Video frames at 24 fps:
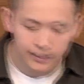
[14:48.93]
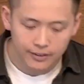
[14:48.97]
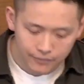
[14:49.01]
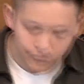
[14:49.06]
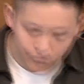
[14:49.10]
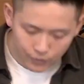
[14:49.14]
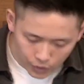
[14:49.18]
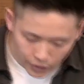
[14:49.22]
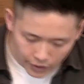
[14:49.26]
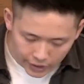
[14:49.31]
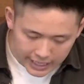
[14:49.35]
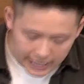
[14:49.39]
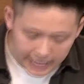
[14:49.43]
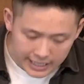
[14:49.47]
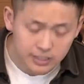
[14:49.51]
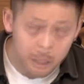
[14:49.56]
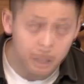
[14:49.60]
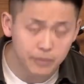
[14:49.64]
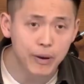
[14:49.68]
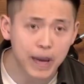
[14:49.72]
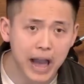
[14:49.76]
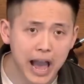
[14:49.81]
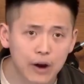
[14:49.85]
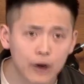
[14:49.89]
for is the
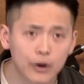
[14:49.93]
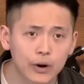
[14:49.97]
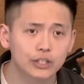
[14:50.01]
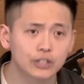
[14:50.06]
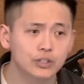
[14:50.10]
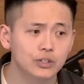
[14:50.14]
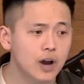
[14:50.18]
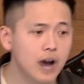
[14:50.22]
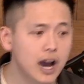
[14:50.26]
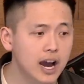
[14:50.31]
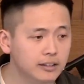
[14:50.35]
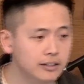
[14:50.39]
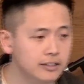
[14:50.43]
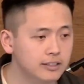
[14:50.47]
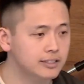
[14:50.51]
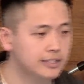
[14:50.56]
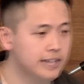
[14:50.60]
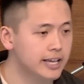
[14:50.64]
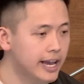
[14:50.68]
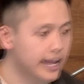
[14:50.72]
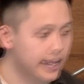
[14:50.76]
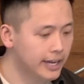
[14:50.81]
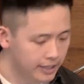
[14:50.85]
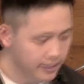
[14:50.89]
power to
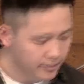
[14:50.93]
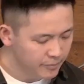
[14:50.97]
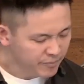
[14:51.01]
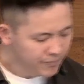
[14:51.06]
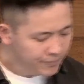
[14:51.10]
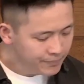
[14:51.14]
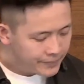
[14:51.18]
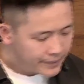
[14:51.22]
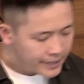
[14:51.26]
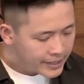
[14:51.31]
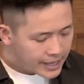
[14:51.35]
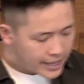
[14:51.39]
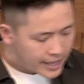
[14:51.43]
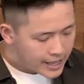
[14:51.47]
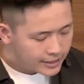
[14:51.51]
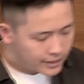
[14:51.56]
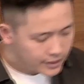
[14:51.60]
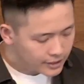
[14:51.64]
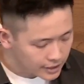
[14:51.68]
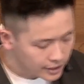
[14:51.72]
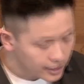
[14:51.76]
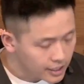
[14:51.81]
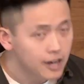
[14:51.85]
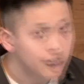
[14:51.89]
understand
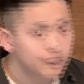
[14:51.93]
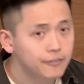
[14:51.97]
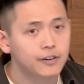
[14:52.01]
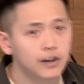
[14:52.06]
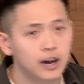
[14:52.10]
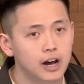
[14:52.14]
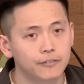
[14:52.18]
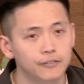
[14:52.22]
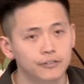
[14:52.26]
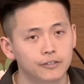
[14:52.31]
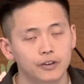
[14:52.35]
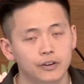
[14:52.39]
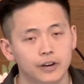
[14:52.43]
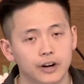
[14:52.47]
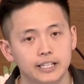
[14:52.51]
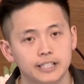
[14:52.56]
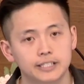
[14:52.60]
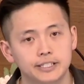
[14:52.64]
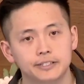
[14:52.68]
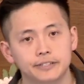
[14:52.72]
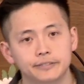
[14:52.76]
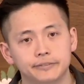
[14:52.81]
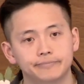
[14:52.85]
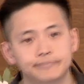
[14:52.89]
the love of
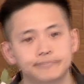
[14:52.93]
Christ.